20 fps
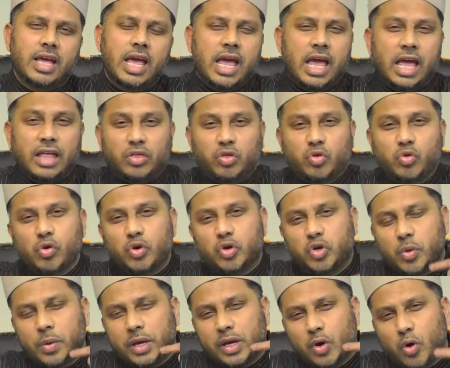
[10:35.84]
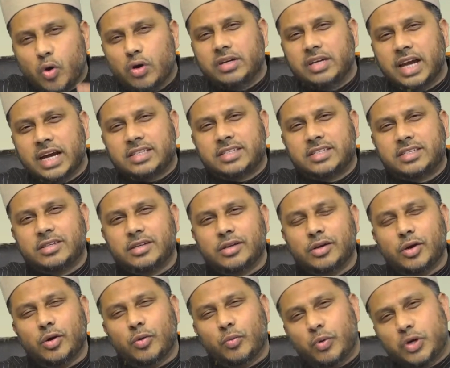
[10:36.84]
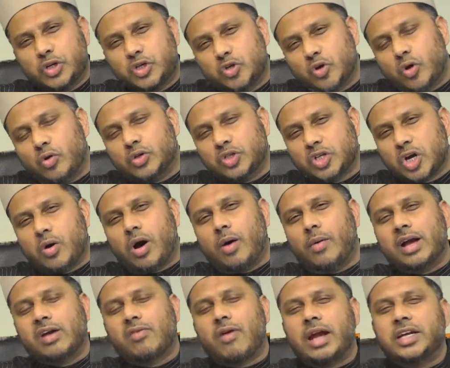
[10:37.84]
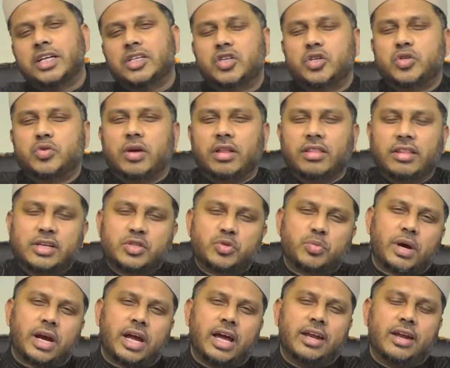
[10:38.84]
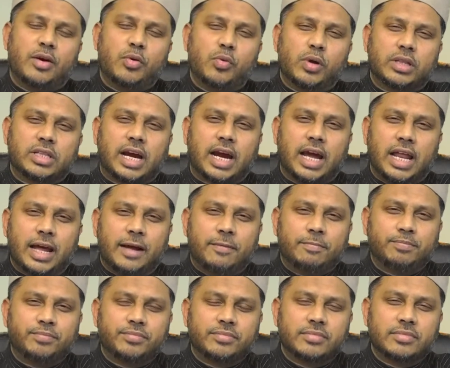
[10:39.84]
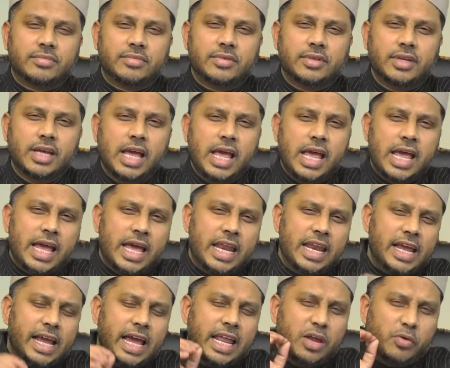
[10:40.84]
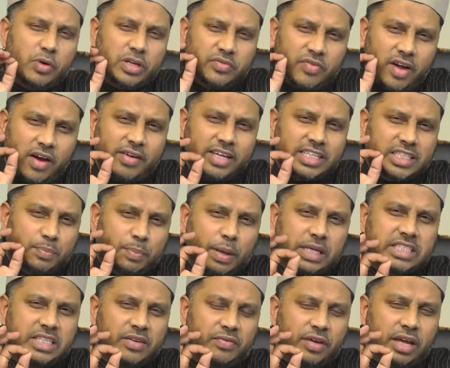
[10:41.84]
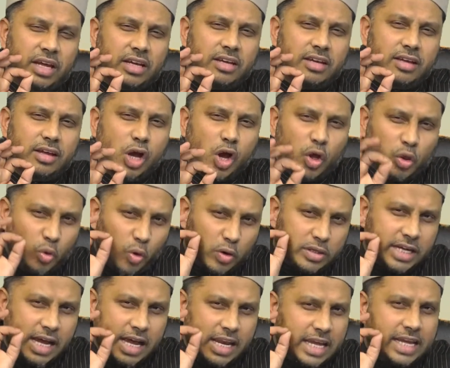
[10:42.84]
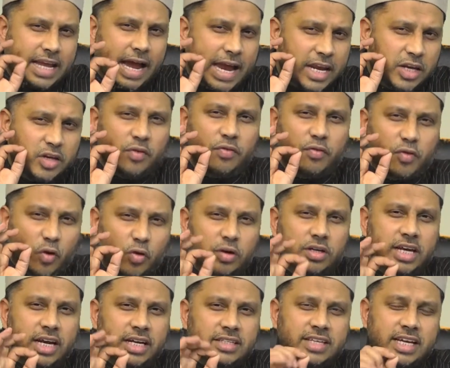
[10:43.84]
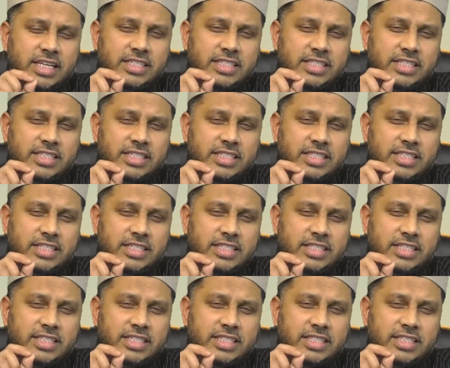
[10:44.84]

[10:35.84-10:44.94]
And through doing good deeds, we show, show our gratitude to Allah subhanahu wa ta'ala. And again, he was very specific. Not any kind of good deeds.